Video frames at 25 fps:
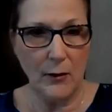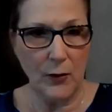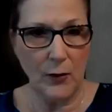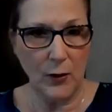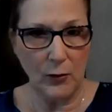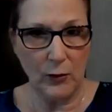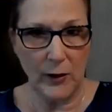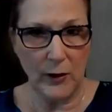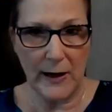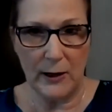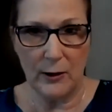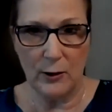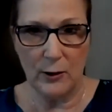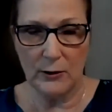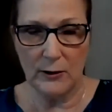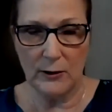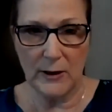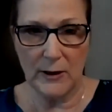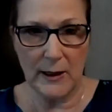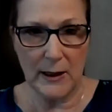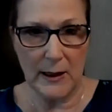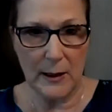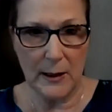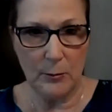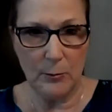The legal
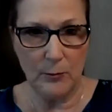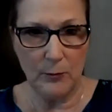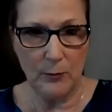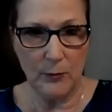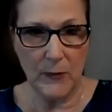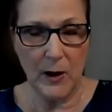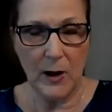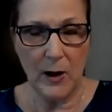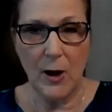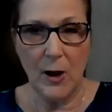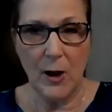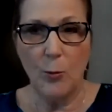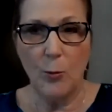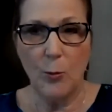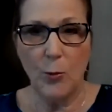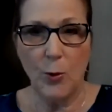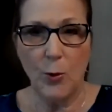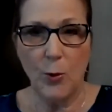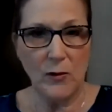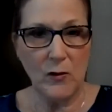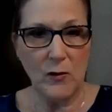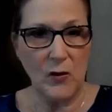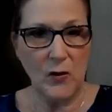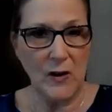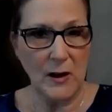team
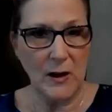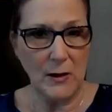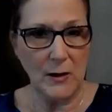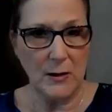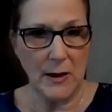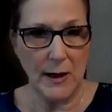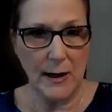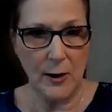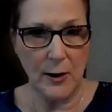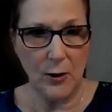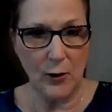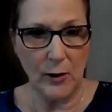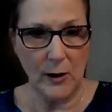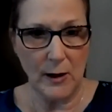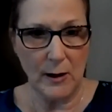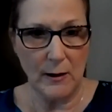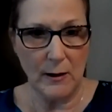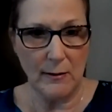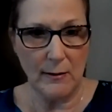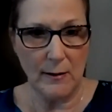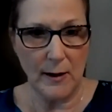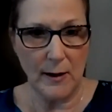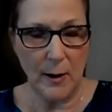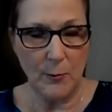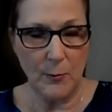puts the entire
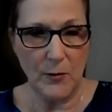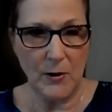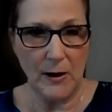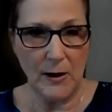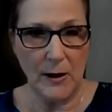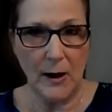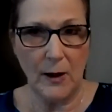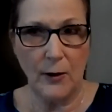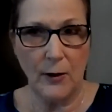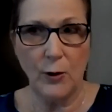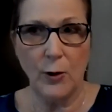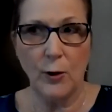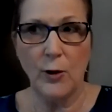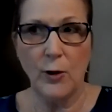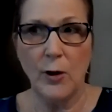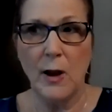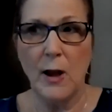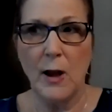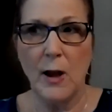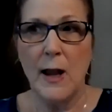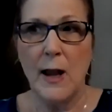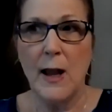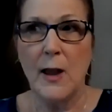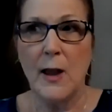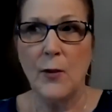ESOP together
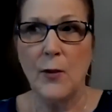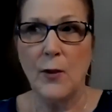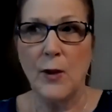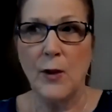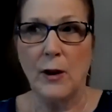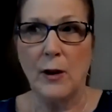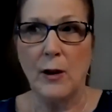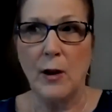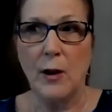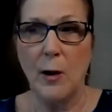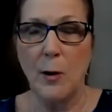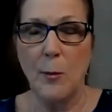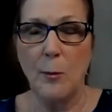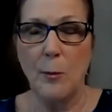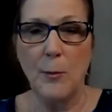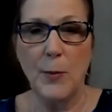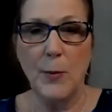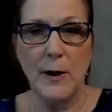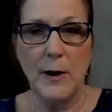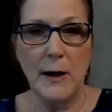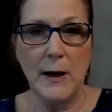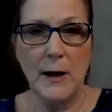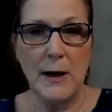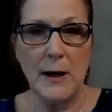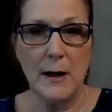the
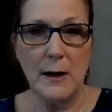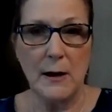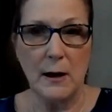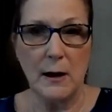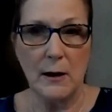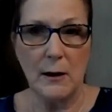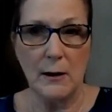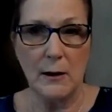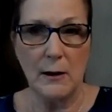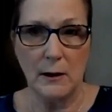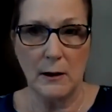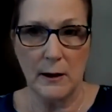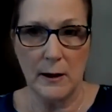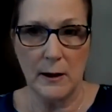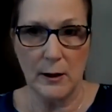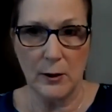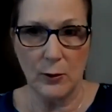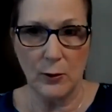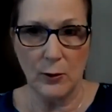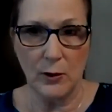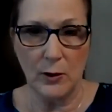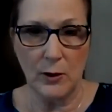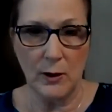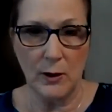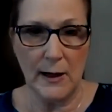company
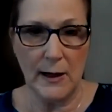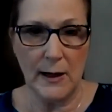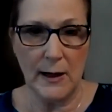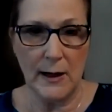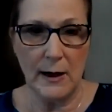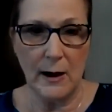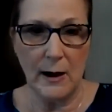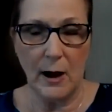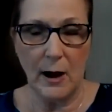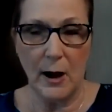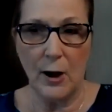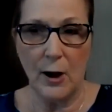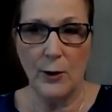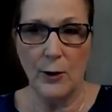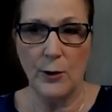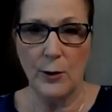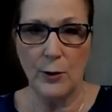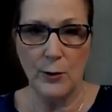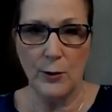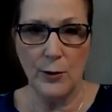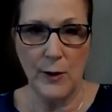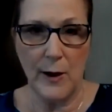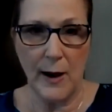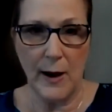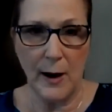literally,
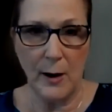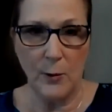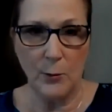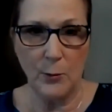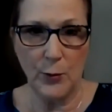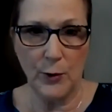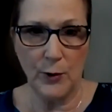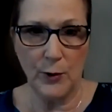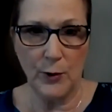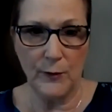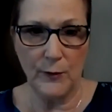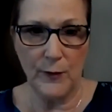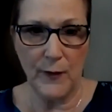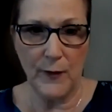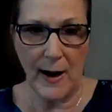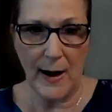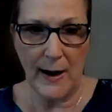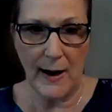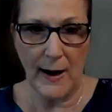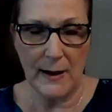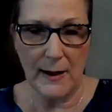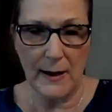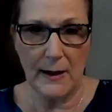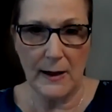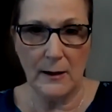other than
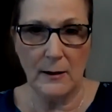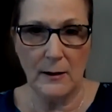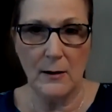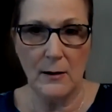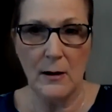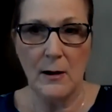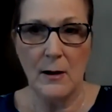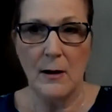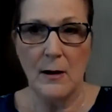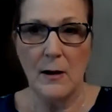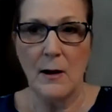providing